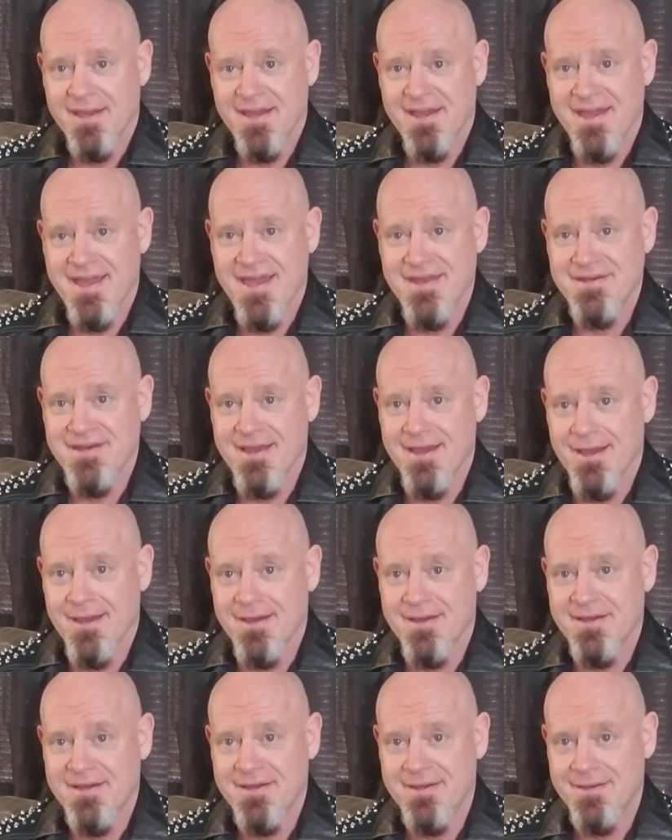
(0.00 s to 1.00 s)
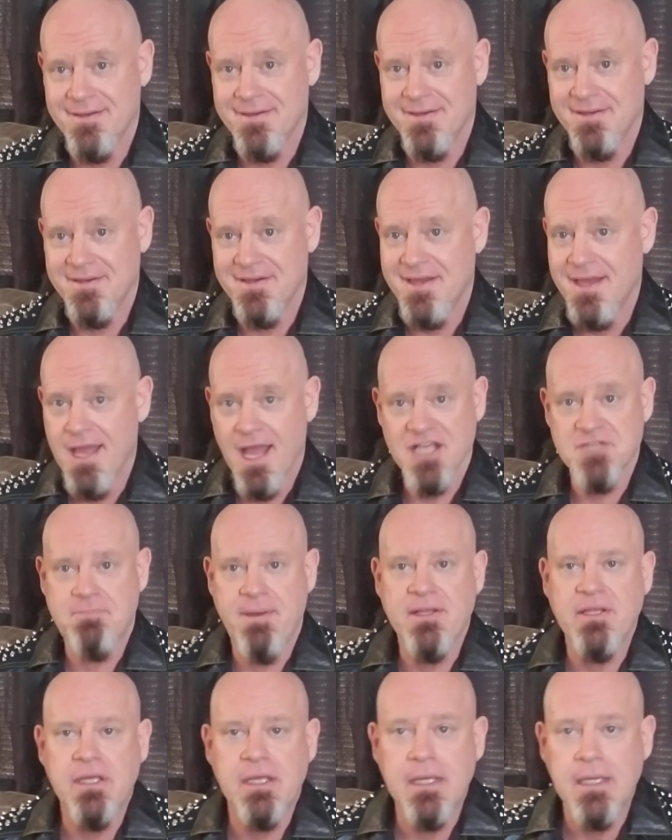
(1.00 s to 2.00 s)
and uh, I
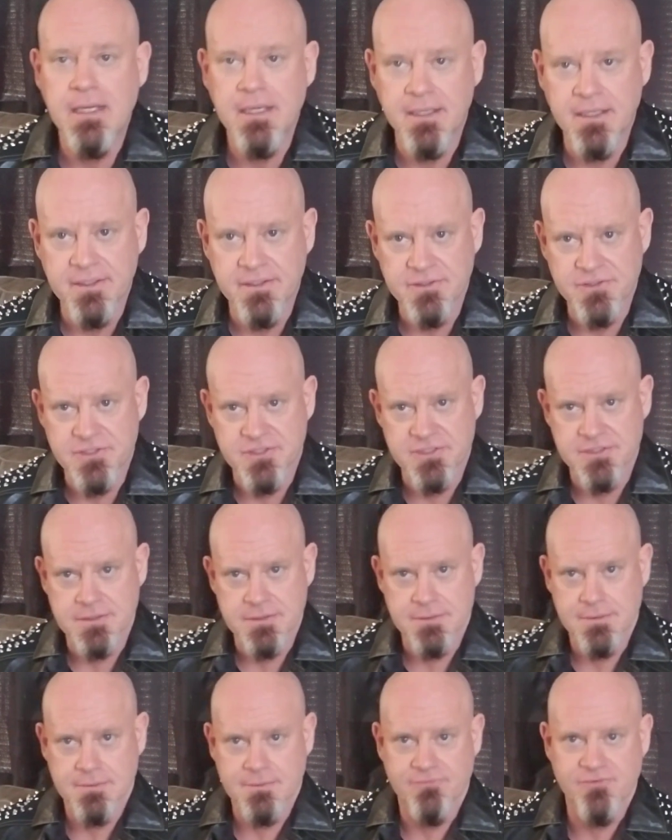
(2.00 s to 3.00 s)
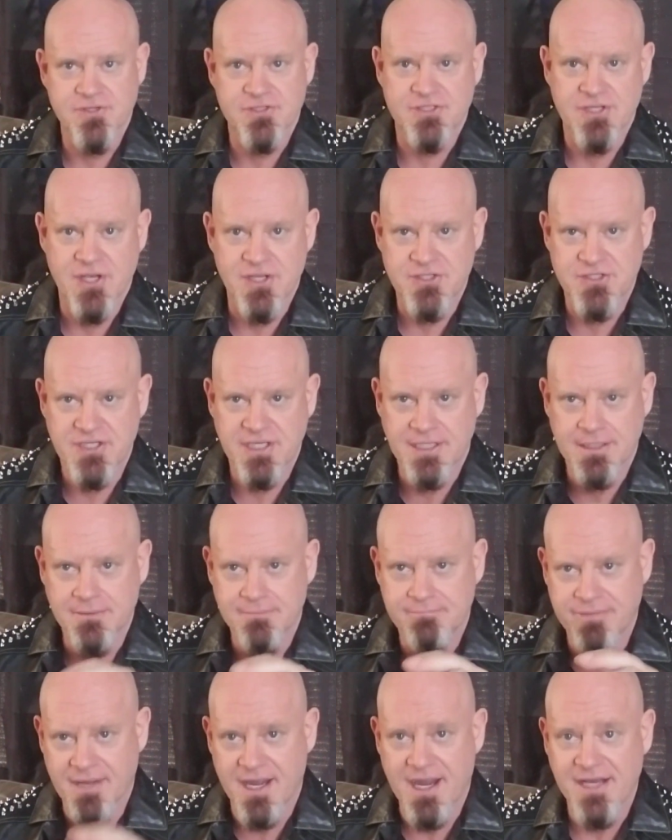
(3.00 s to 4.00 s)
spent years
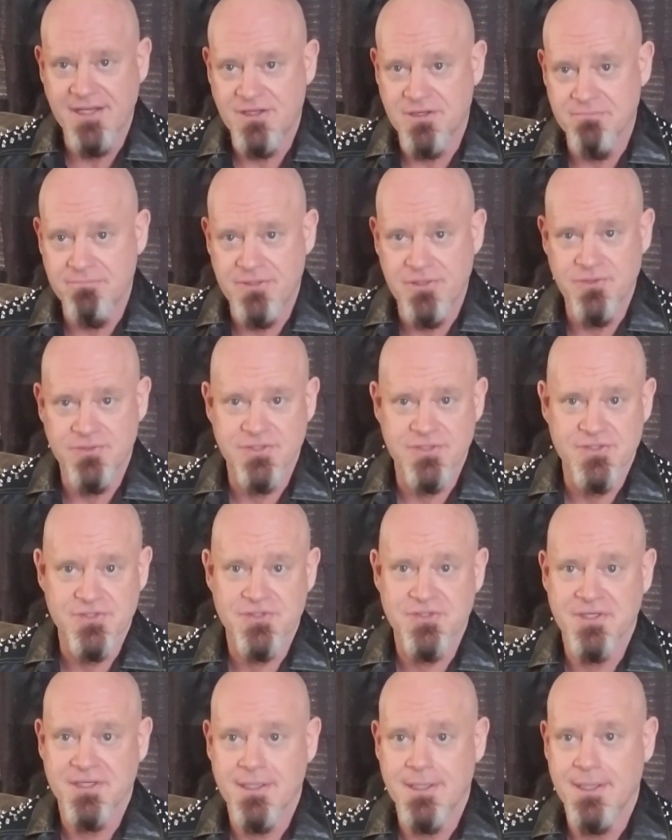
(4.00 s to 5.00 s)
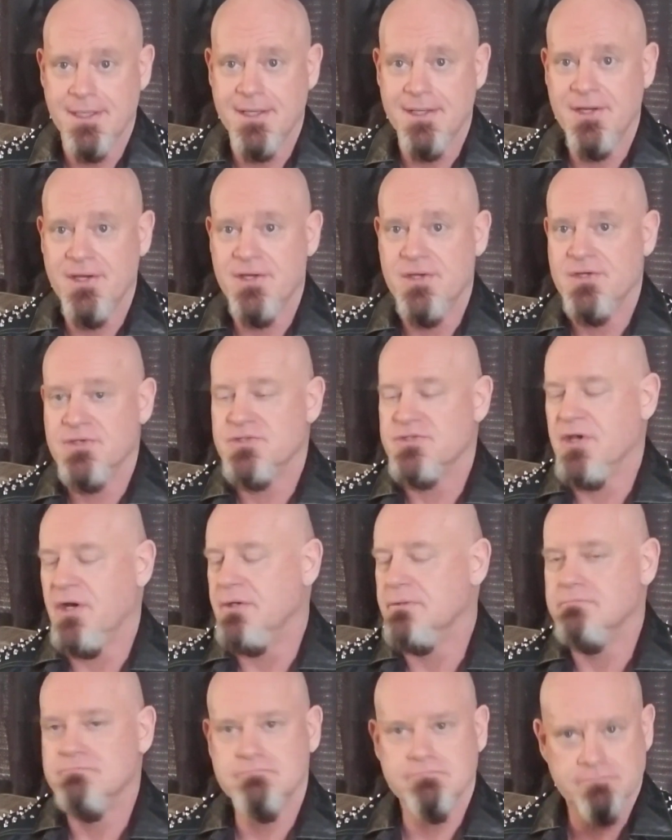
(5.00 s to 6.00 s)
researching behind computers.
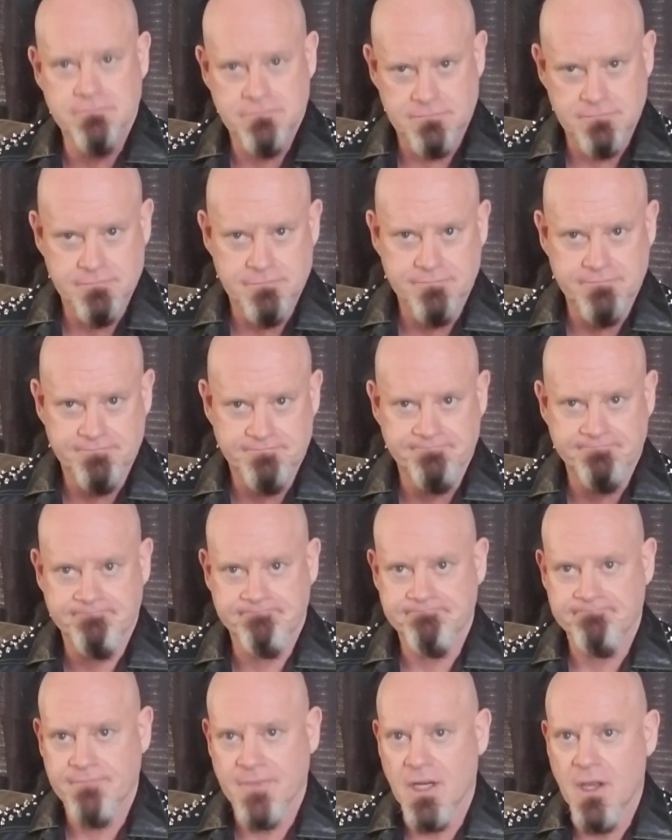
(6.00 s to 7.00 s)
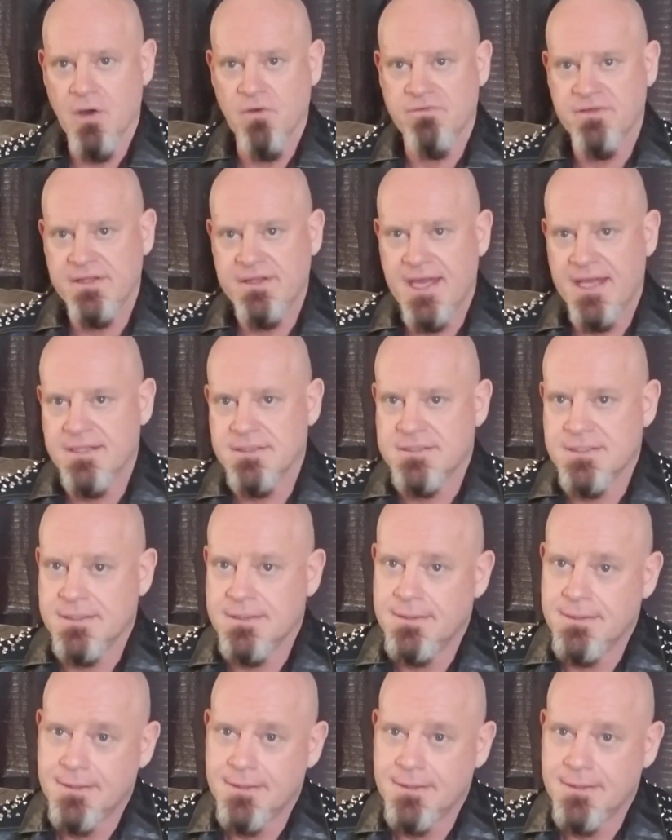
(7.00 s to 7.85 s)
So hopefully that